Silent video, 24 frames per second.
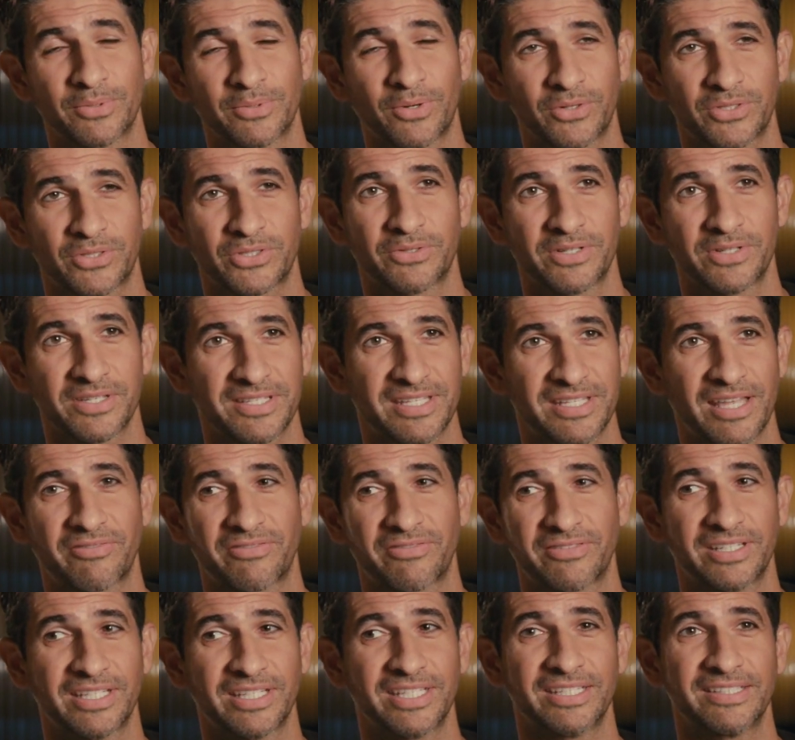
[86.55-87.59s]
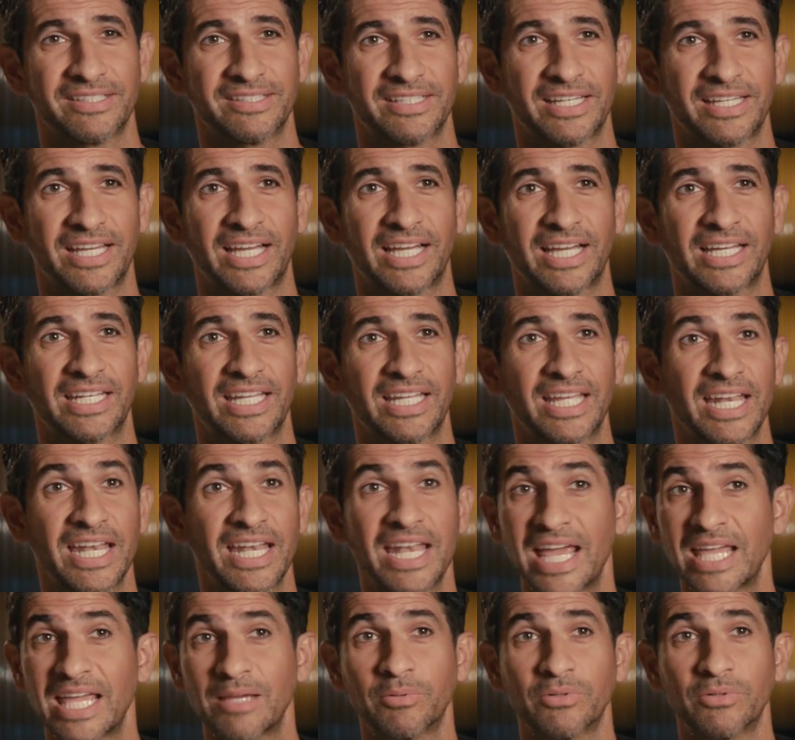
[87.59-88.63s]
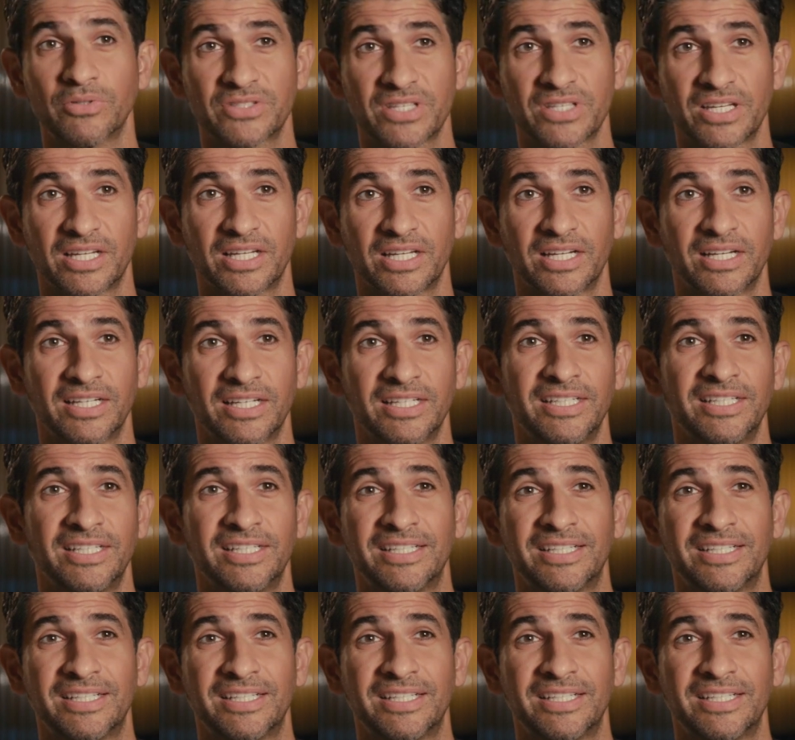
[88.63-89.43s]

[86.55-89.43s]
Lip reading: Proctor and Stephanie that enables her